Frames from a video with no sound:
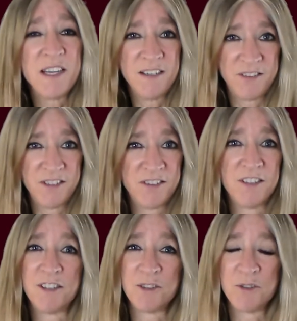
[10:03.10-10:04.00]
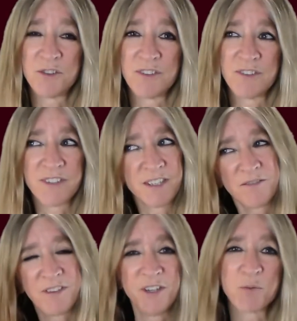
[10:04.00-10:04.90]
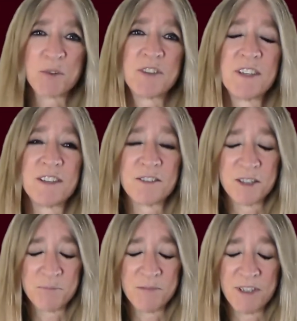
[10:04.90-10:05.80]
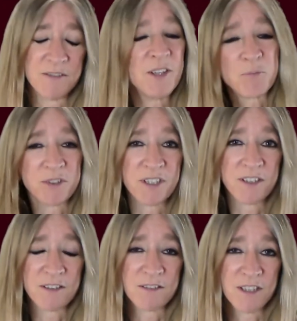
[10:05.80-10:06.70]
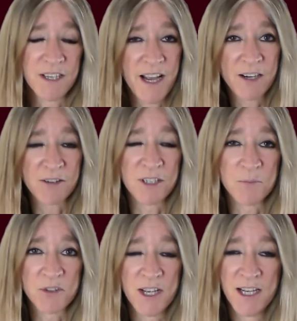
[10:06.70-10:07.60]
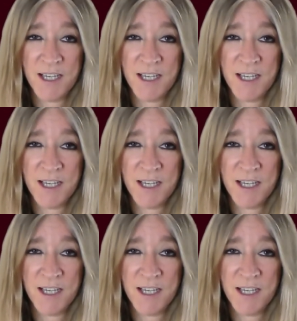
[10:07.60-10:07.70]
easy to use instead of these particular, uh, these particular uh, acronyms.